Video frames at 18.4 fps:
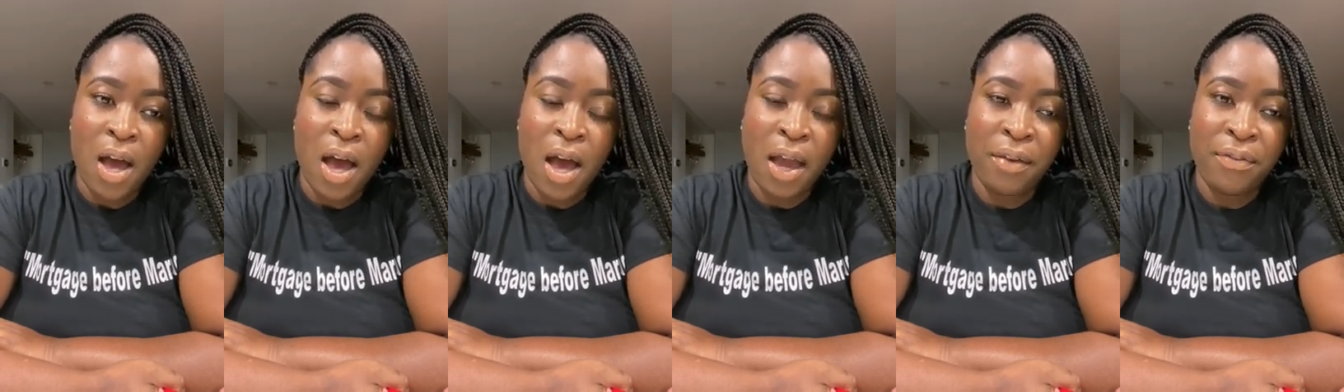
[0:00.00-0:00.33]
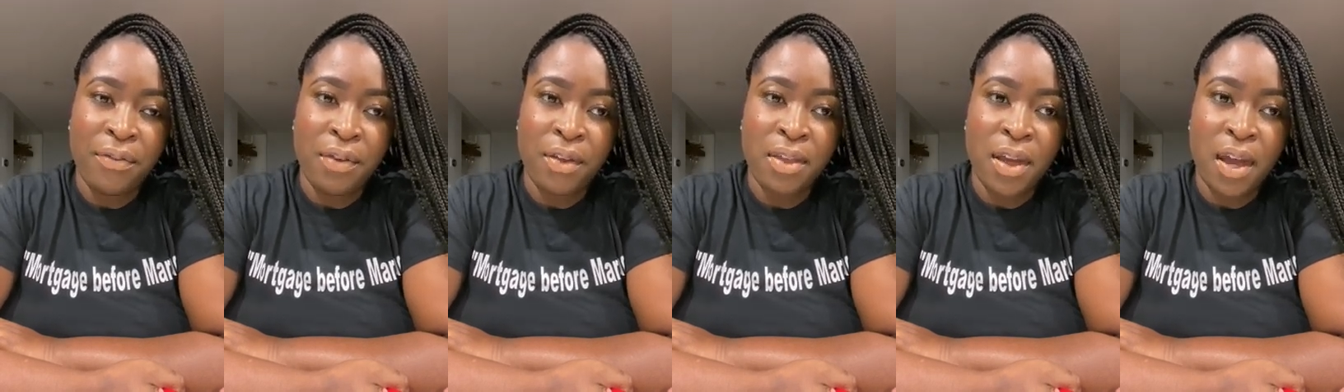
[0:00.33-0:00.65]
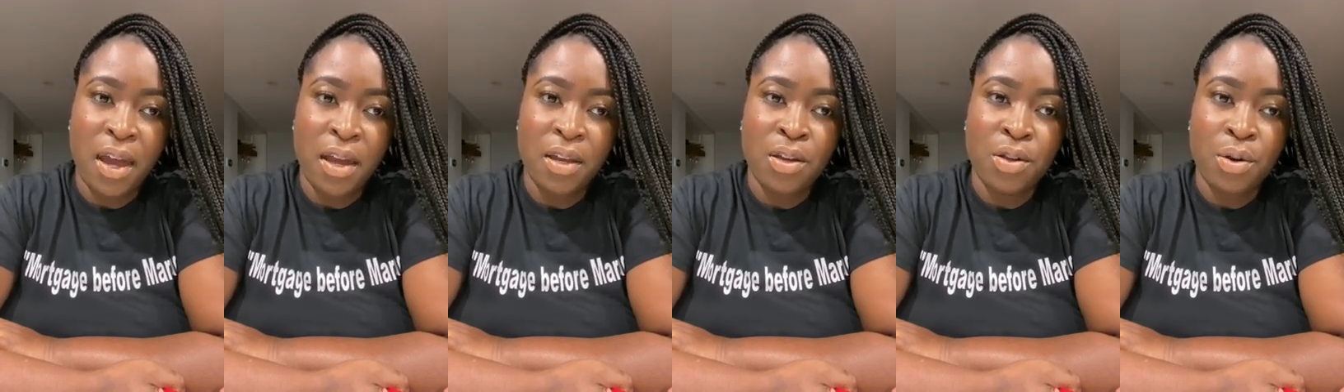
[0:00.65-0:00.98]
I feel
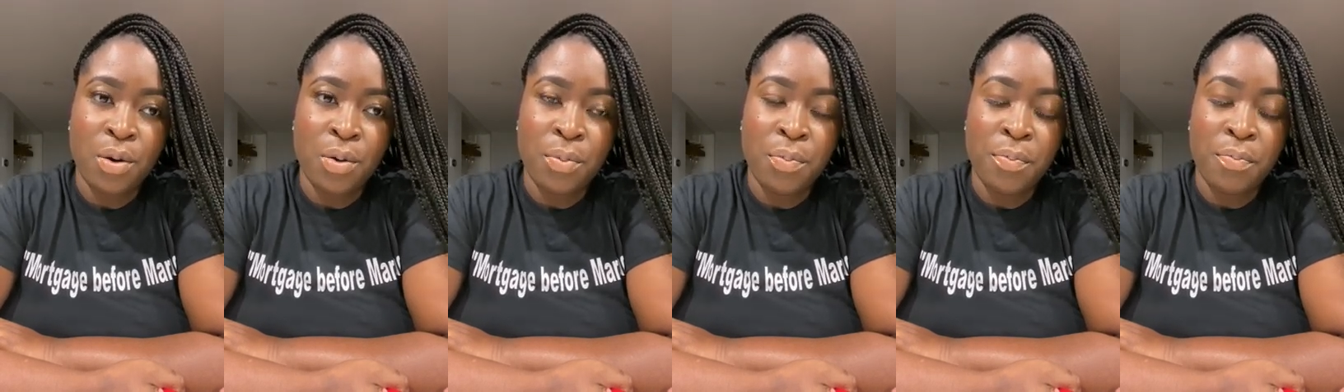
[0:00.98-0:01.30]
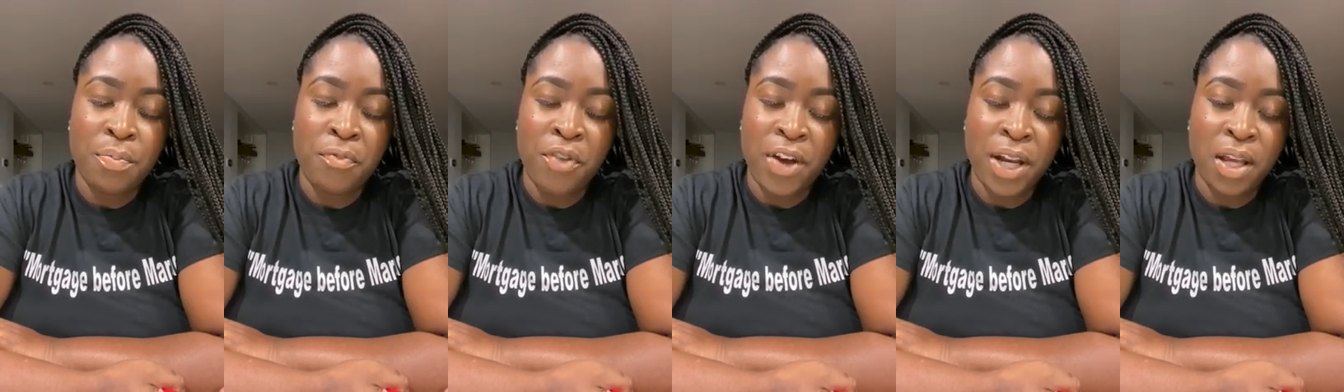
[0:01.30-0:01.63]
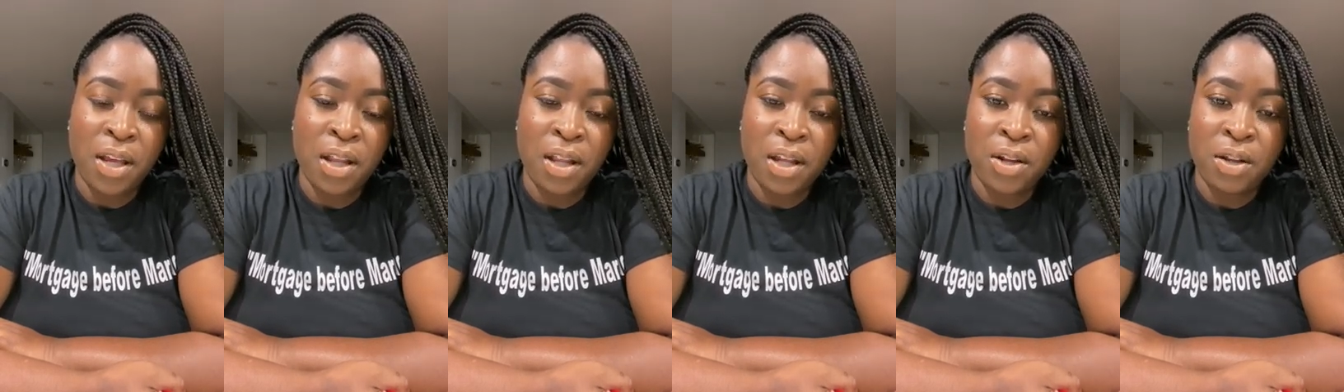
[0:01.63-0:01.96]
that,
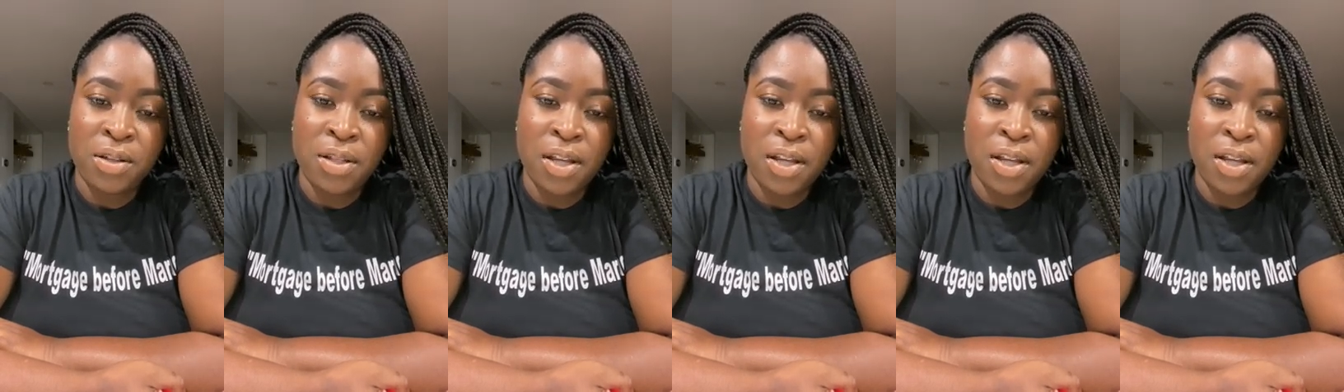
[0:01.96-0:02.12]
writing a letter